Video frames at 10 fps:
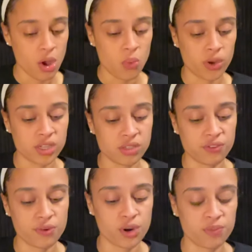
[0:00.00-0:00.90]
what is the
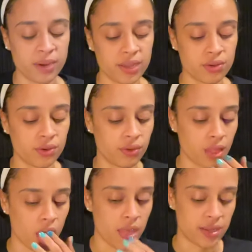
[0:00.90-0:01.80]
four of michael
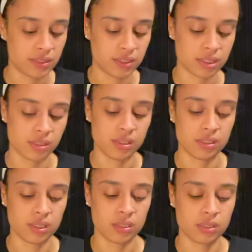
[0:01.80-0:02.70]
and
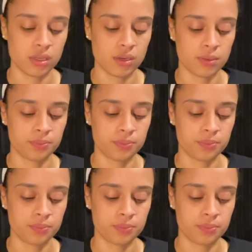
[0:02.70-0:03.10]
66 here